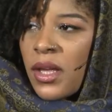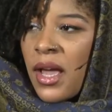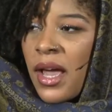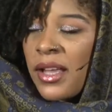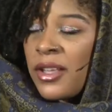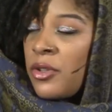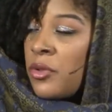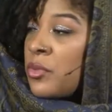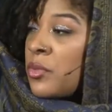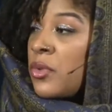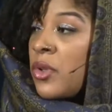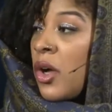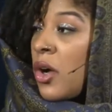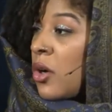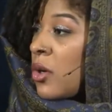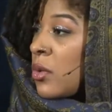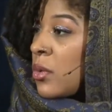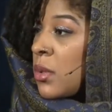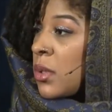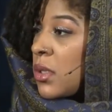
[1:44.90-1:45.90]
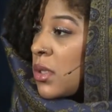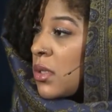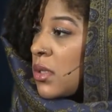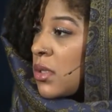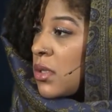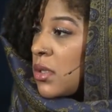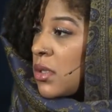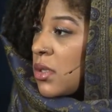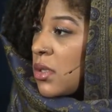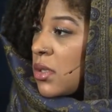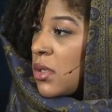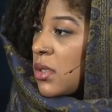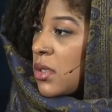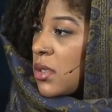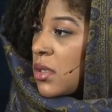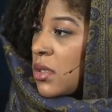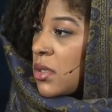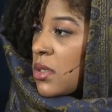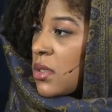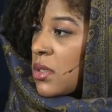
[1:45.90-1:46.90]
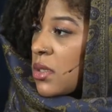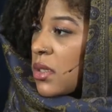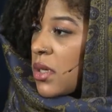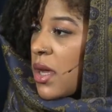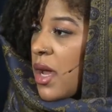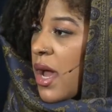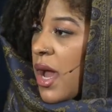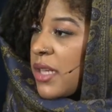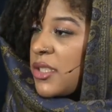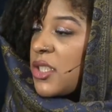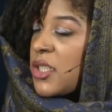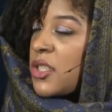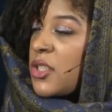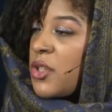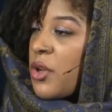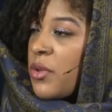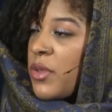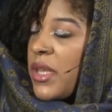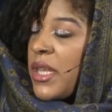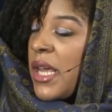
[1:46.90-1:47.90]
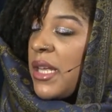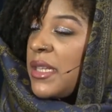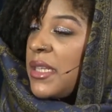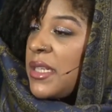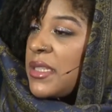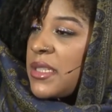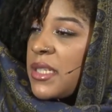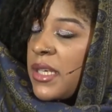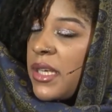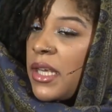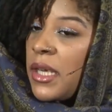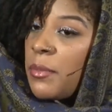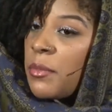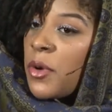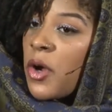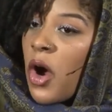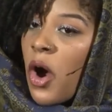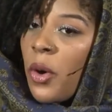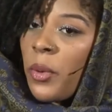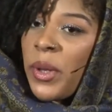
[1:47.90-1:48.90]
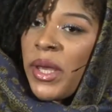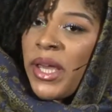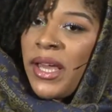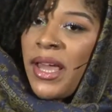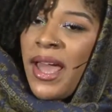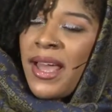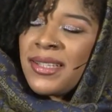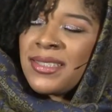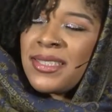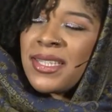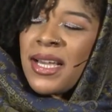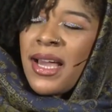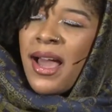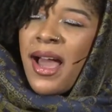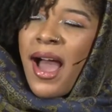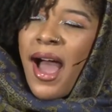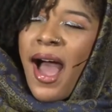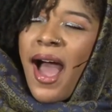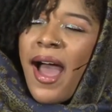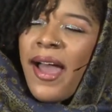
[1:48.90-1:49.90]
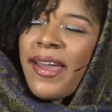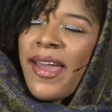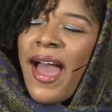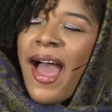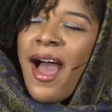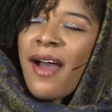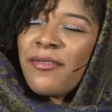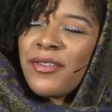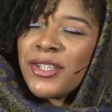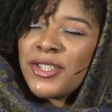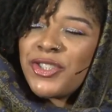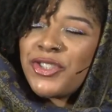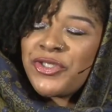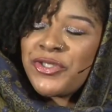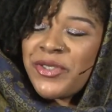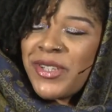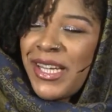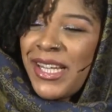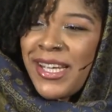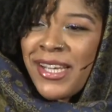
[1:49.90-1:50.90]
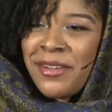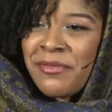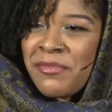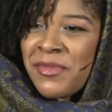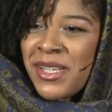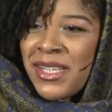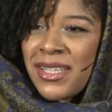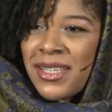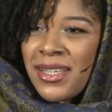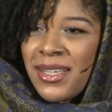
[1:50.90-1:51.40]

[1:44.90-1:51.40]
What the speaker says: I don't know. I just know that I need to keep going, and I have a dream.